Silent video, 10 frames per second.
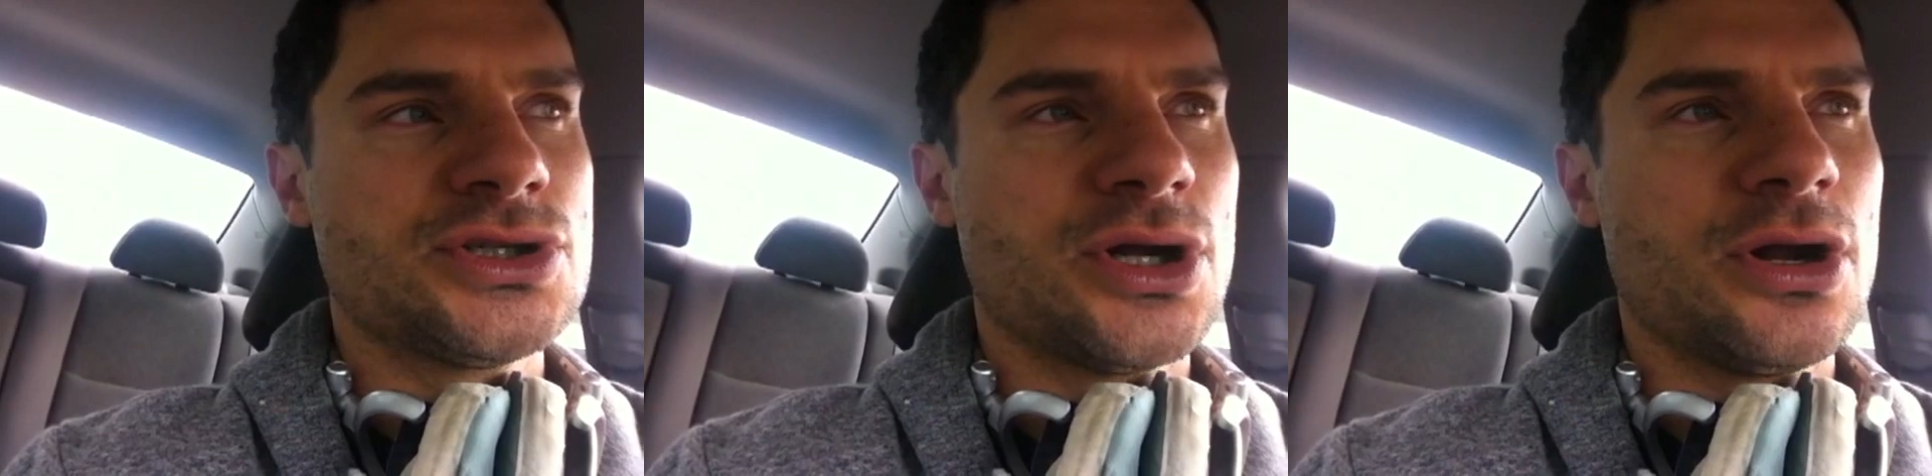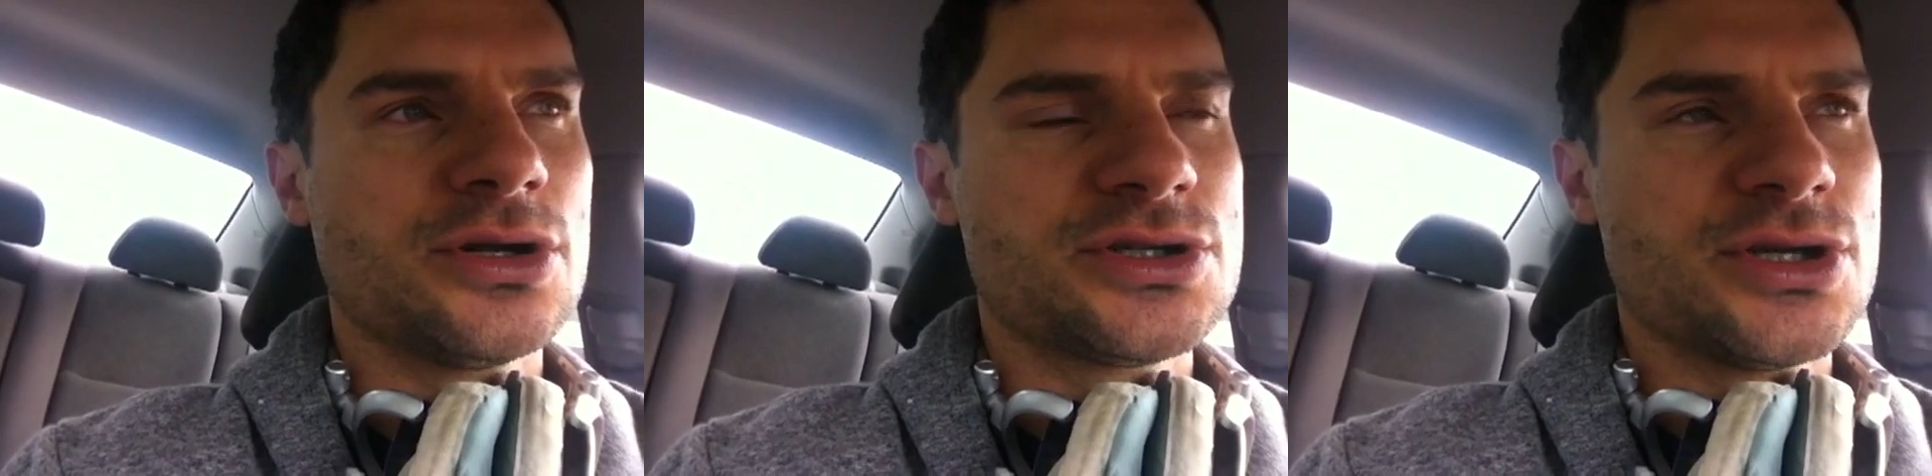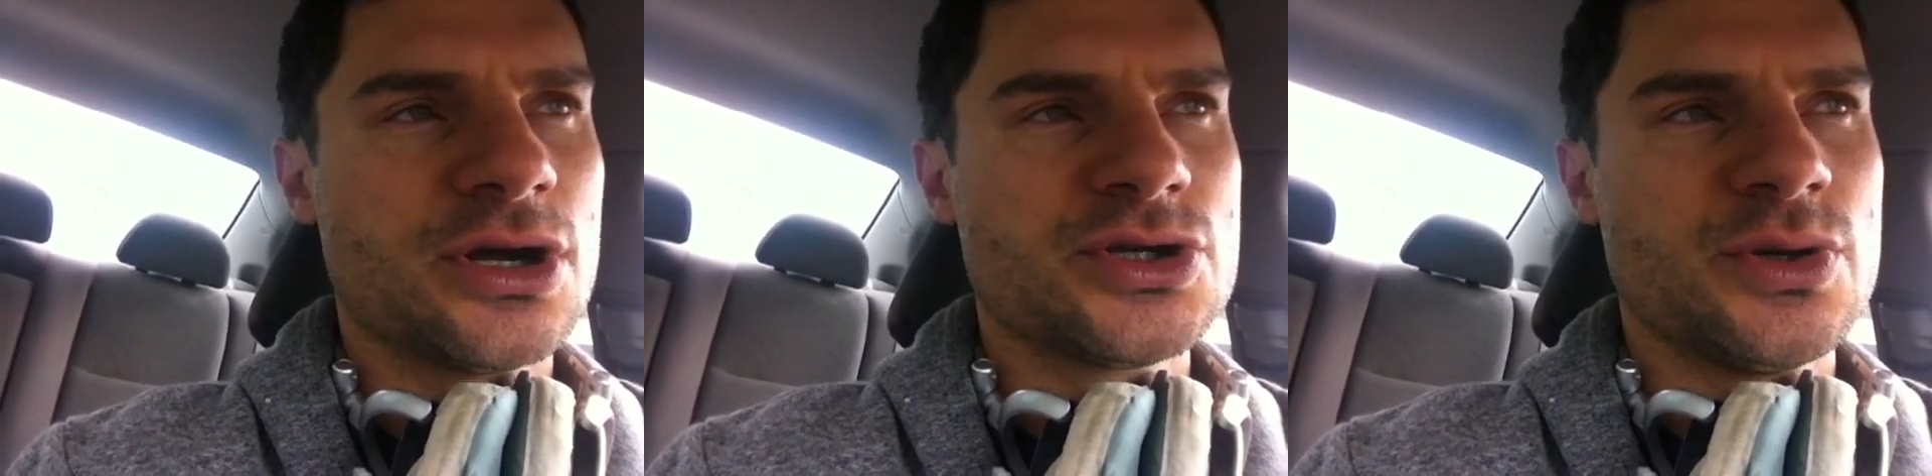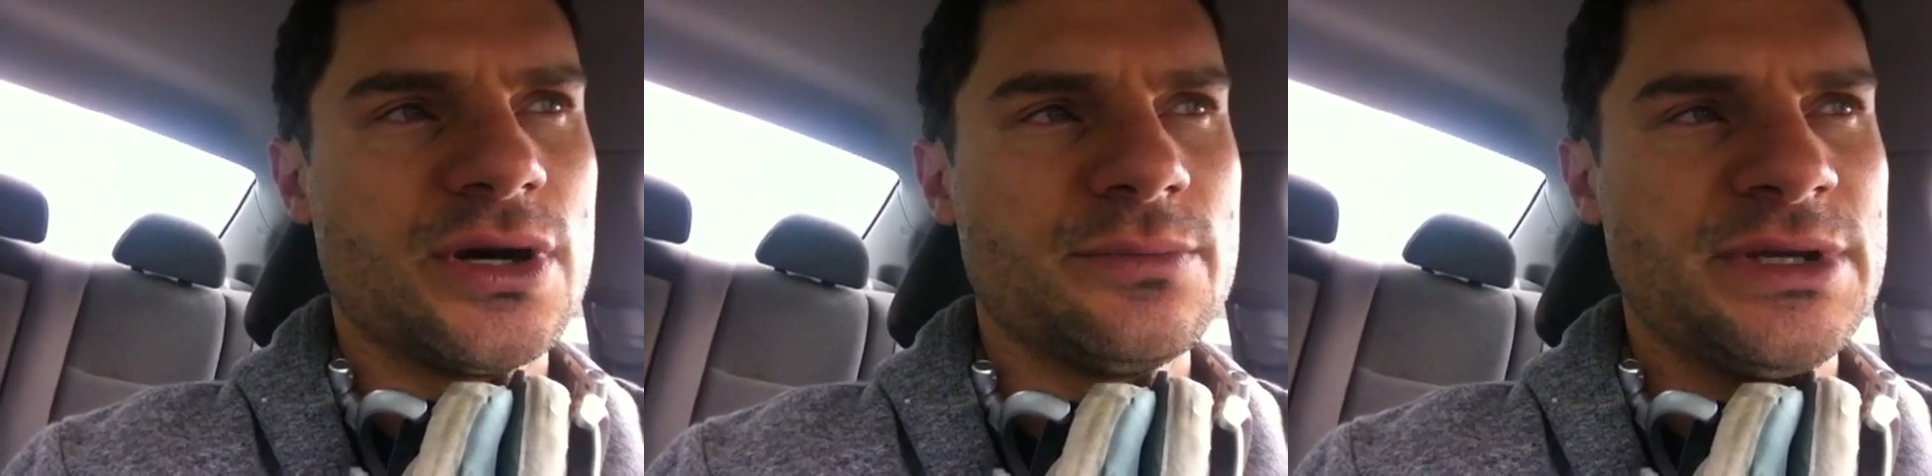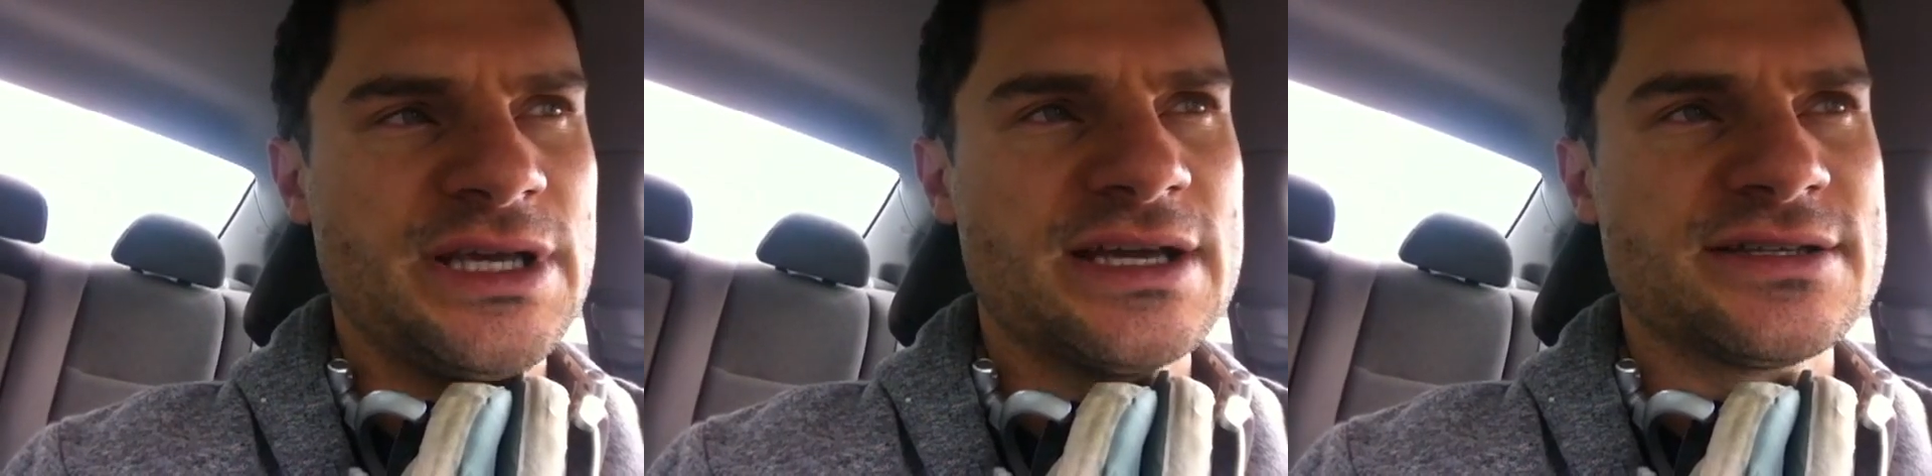talk talk to
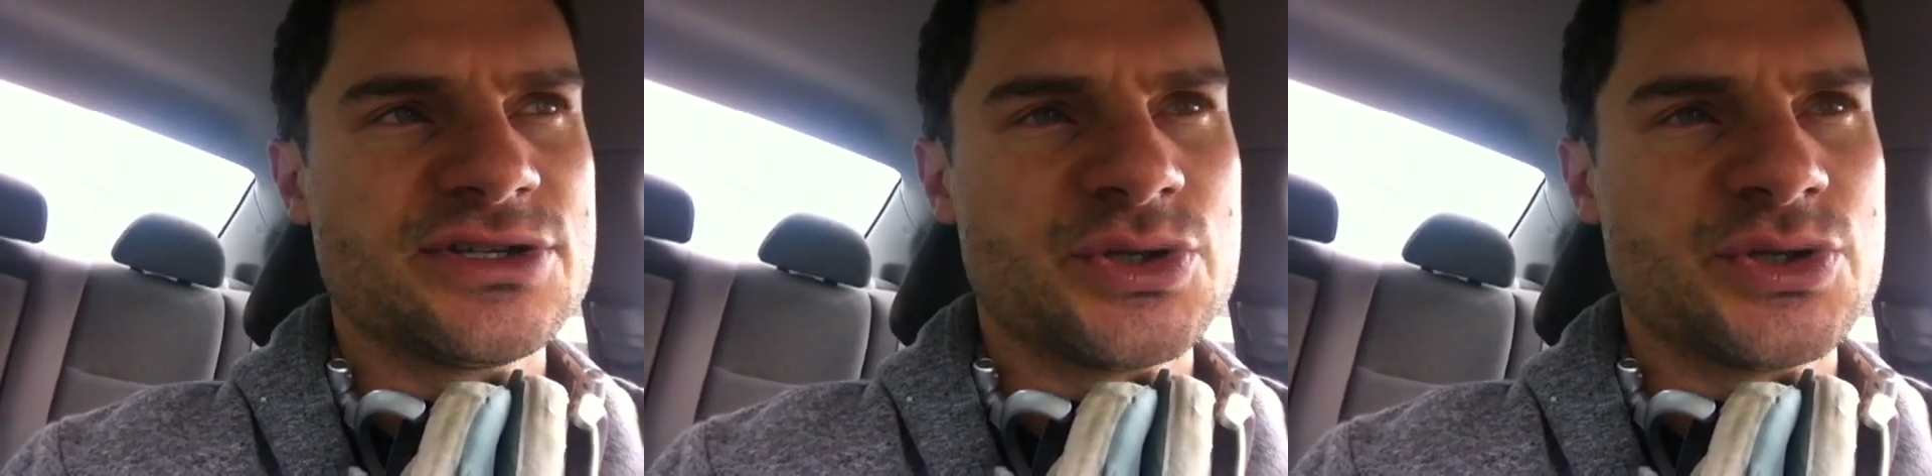me as a